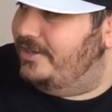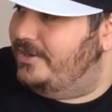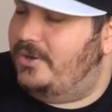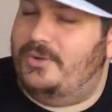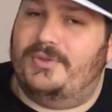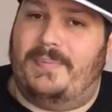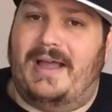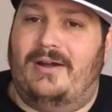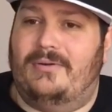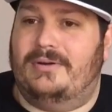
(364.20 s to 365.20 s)
you hold the
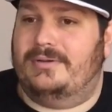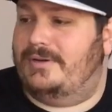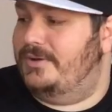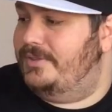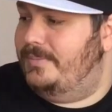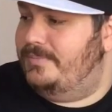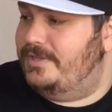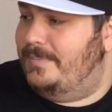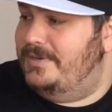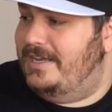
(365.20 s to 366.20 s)
power or the
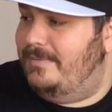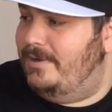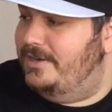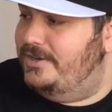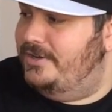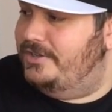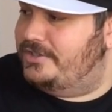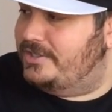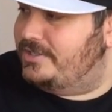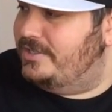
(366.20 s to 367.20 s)
up and down button, and you can
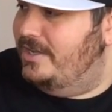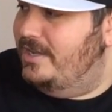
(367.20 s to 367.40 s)
adjust